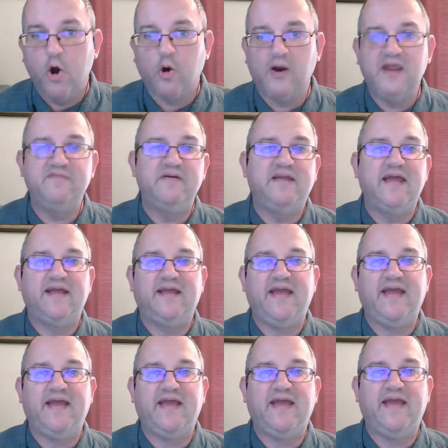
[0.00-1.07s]
or even get
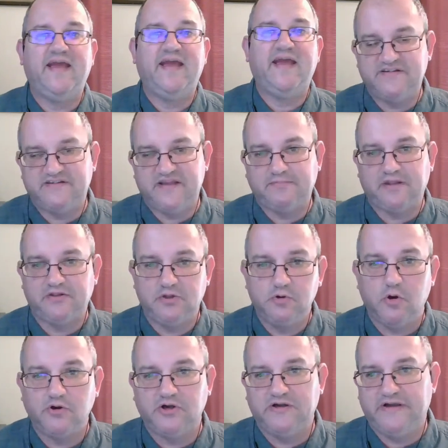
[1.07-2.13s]
cash advances up to
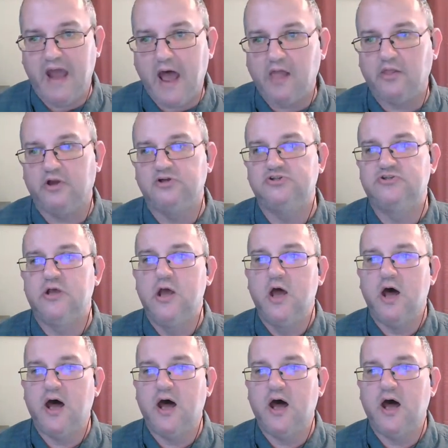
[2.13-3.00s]
$200